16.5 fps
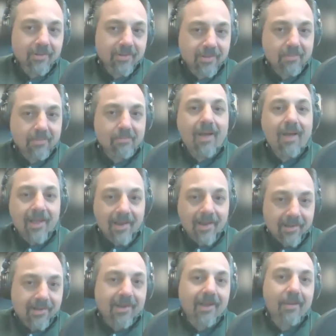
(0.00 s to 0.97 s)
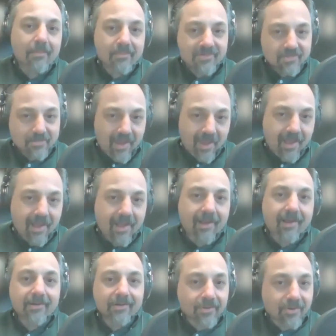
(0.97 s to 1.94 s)
the mind comes
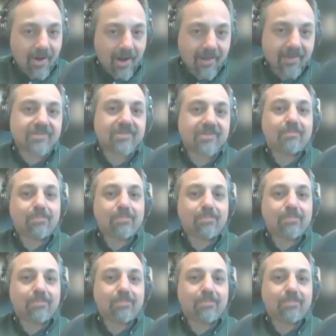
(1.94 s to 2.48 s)
back and tries to